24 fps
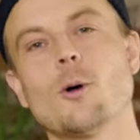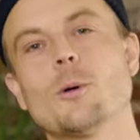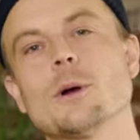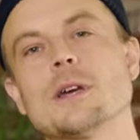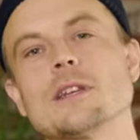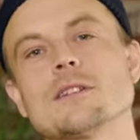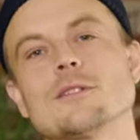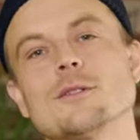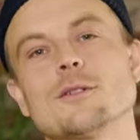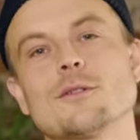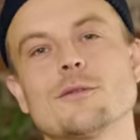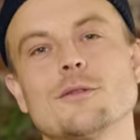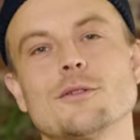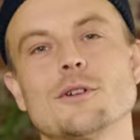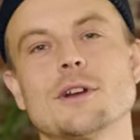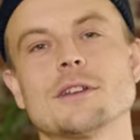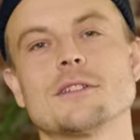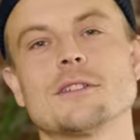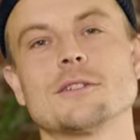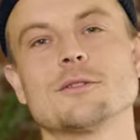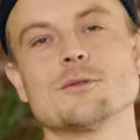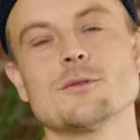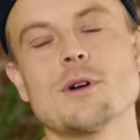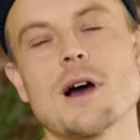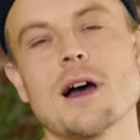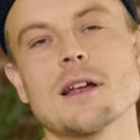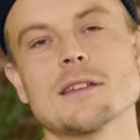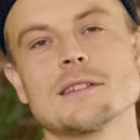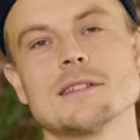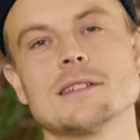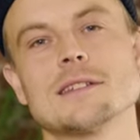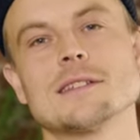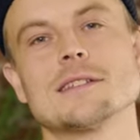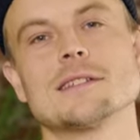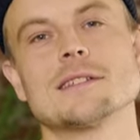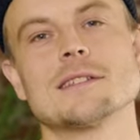Always look for a tattoo
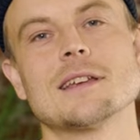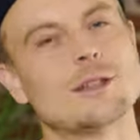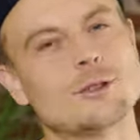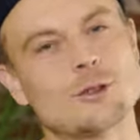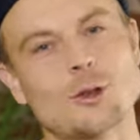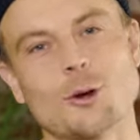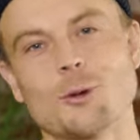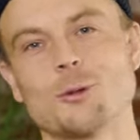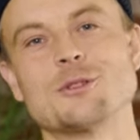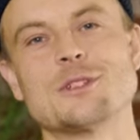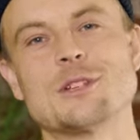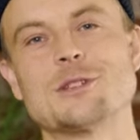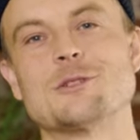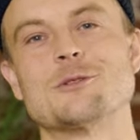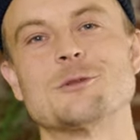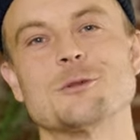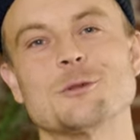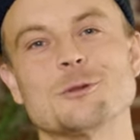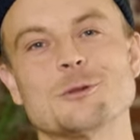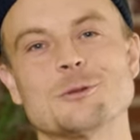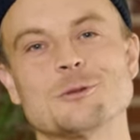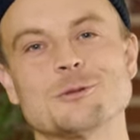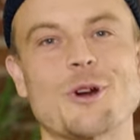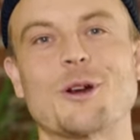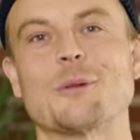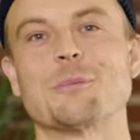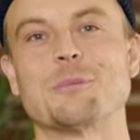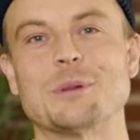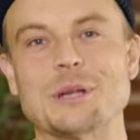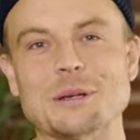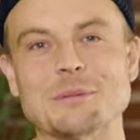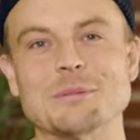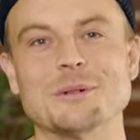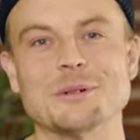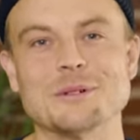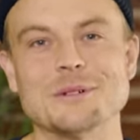artist that don't tattoo drunk
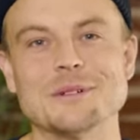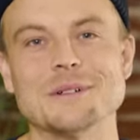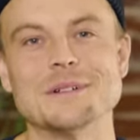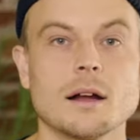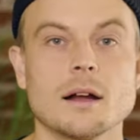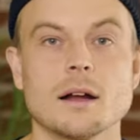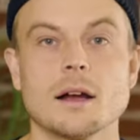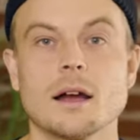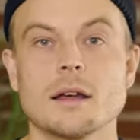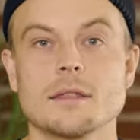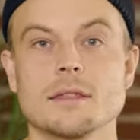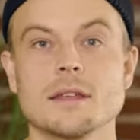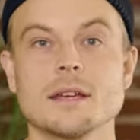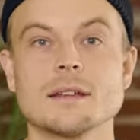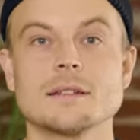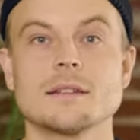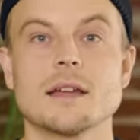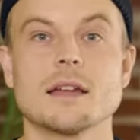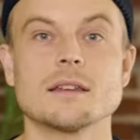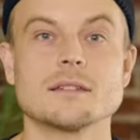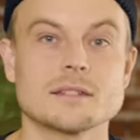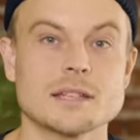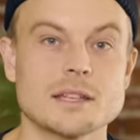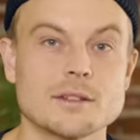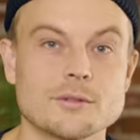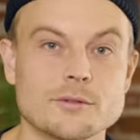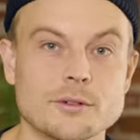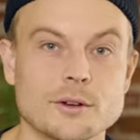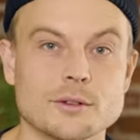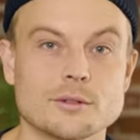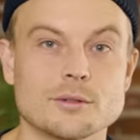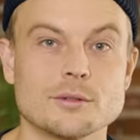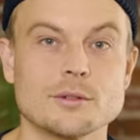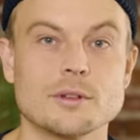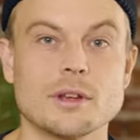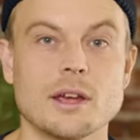people. I think that's it
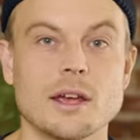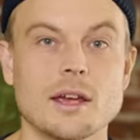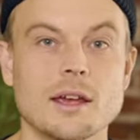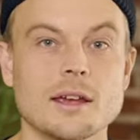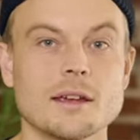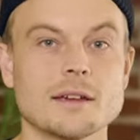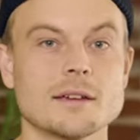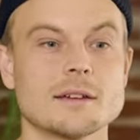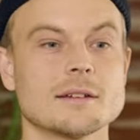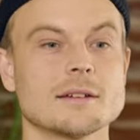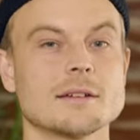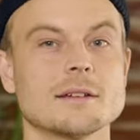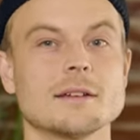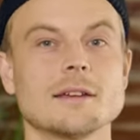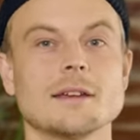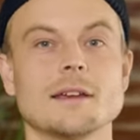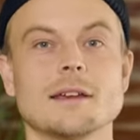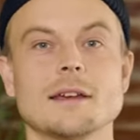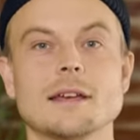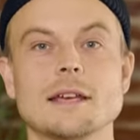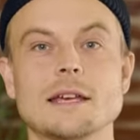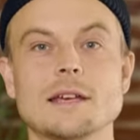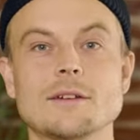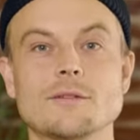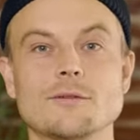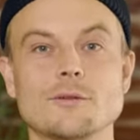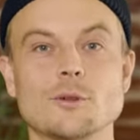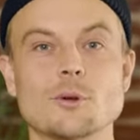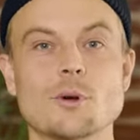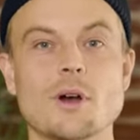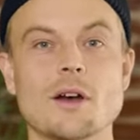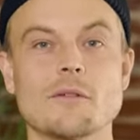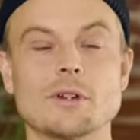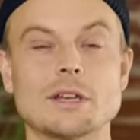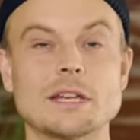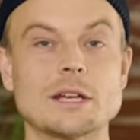for today. If you
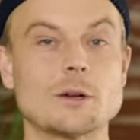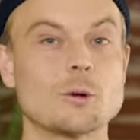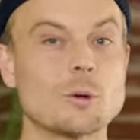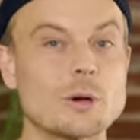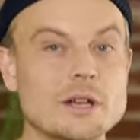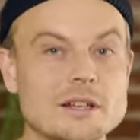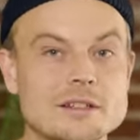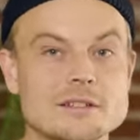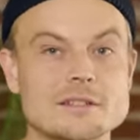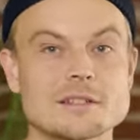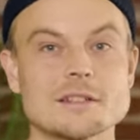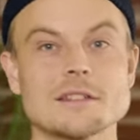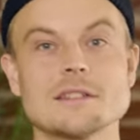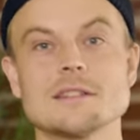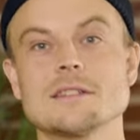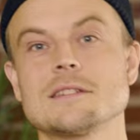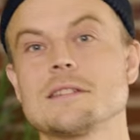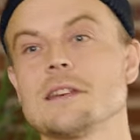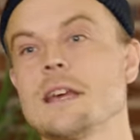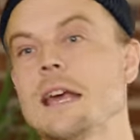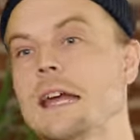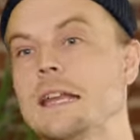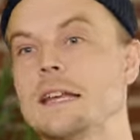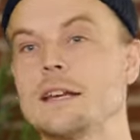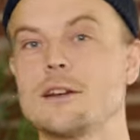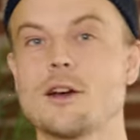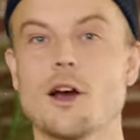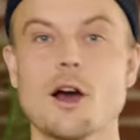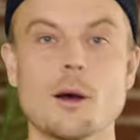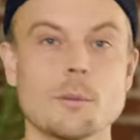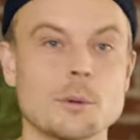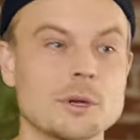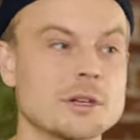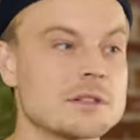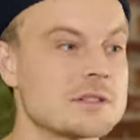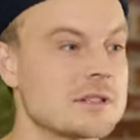have any questions, any
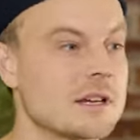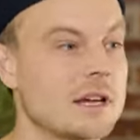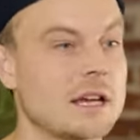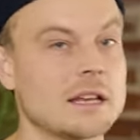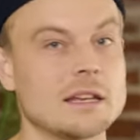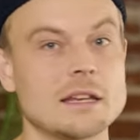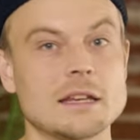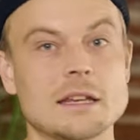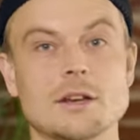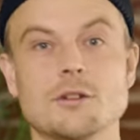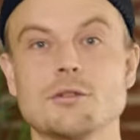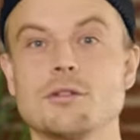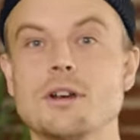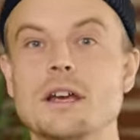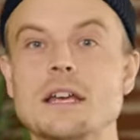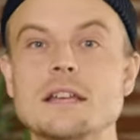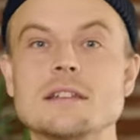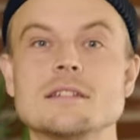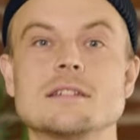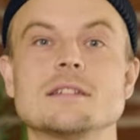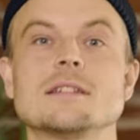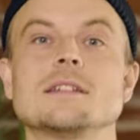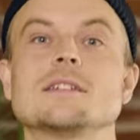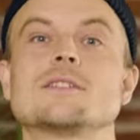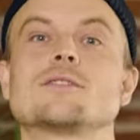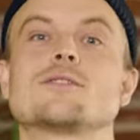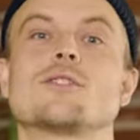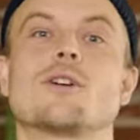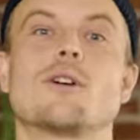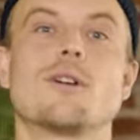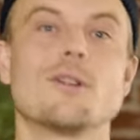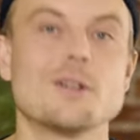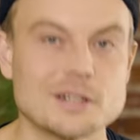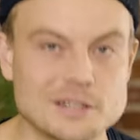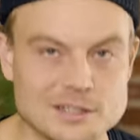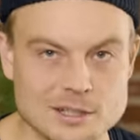comments, any crazy
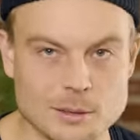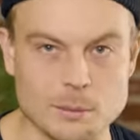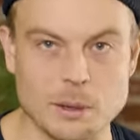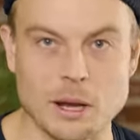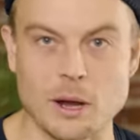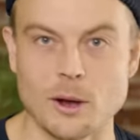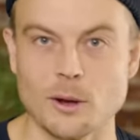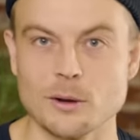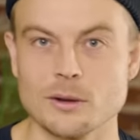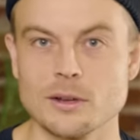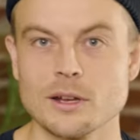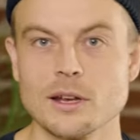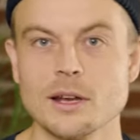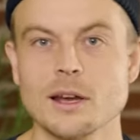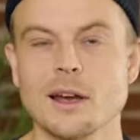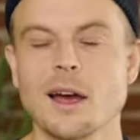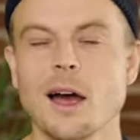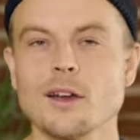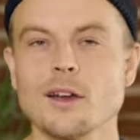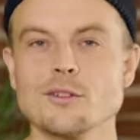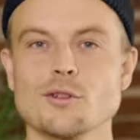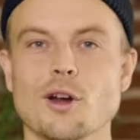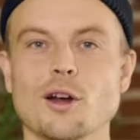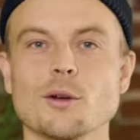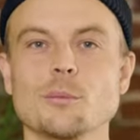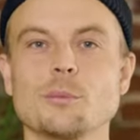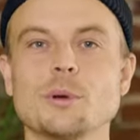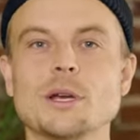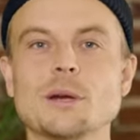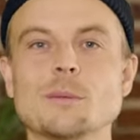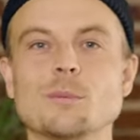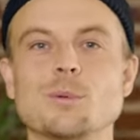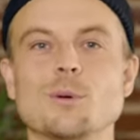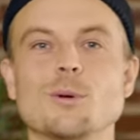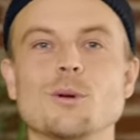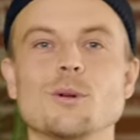stories about drunk
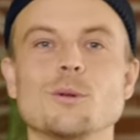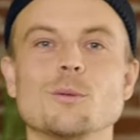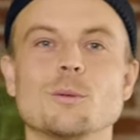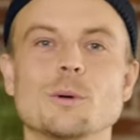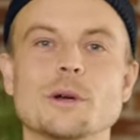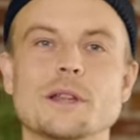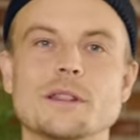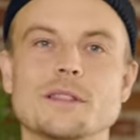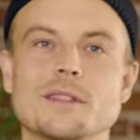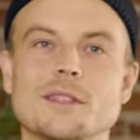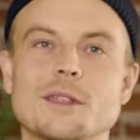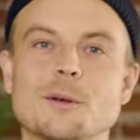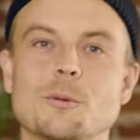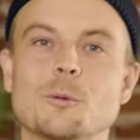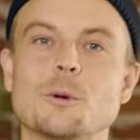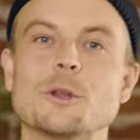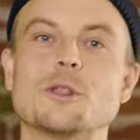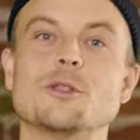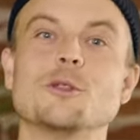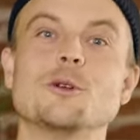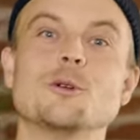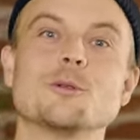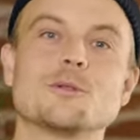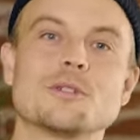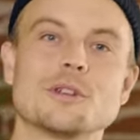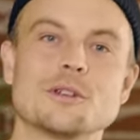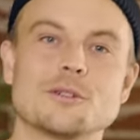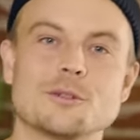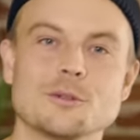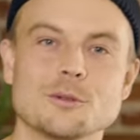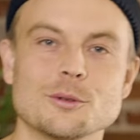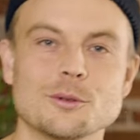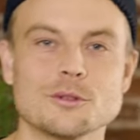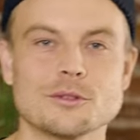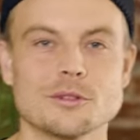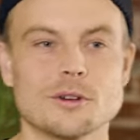people with new
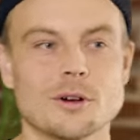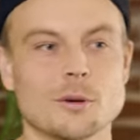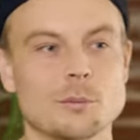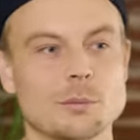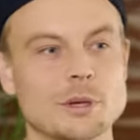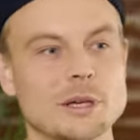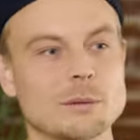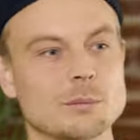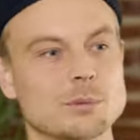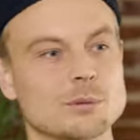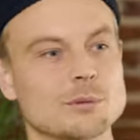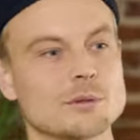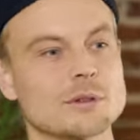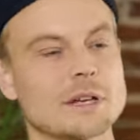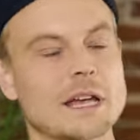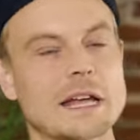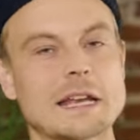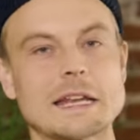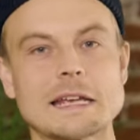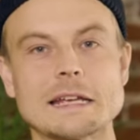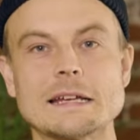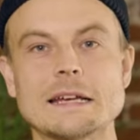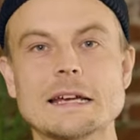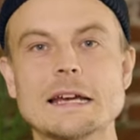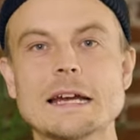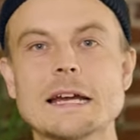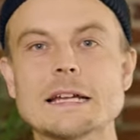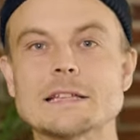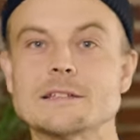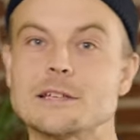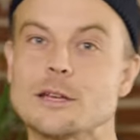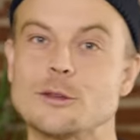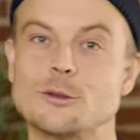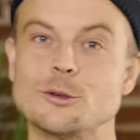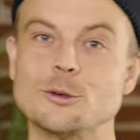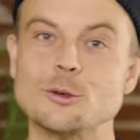tattoos or people getting
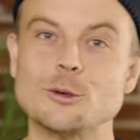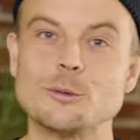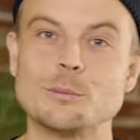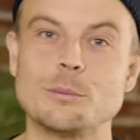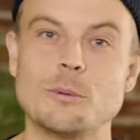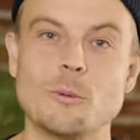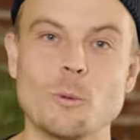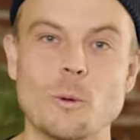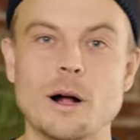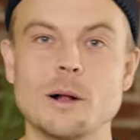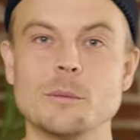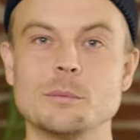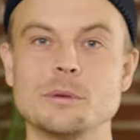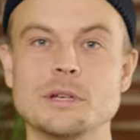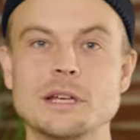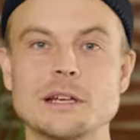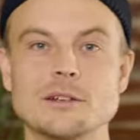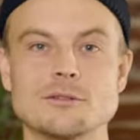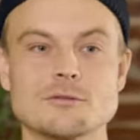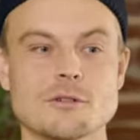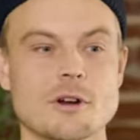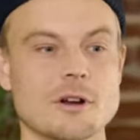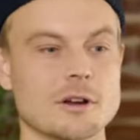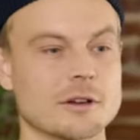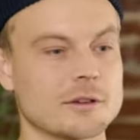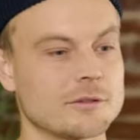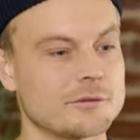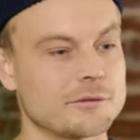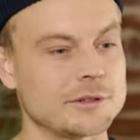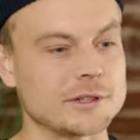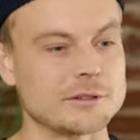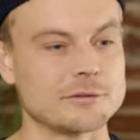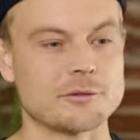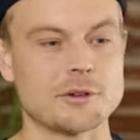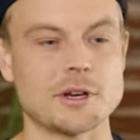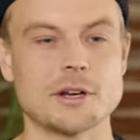tattooed while being drunk,
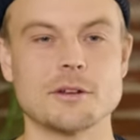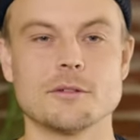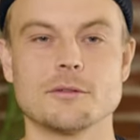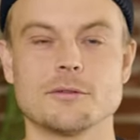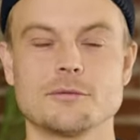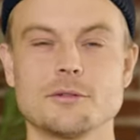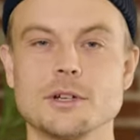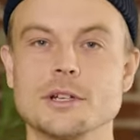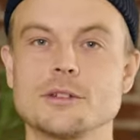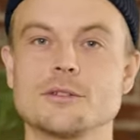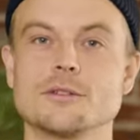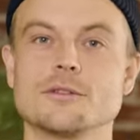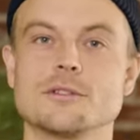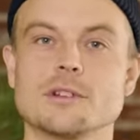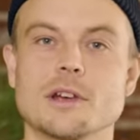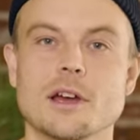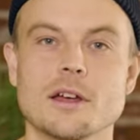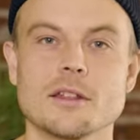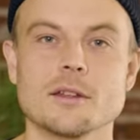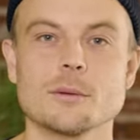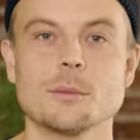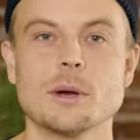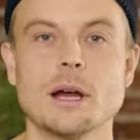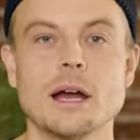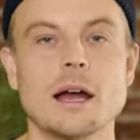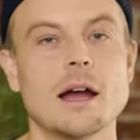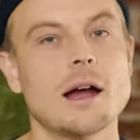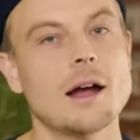feel free to share them.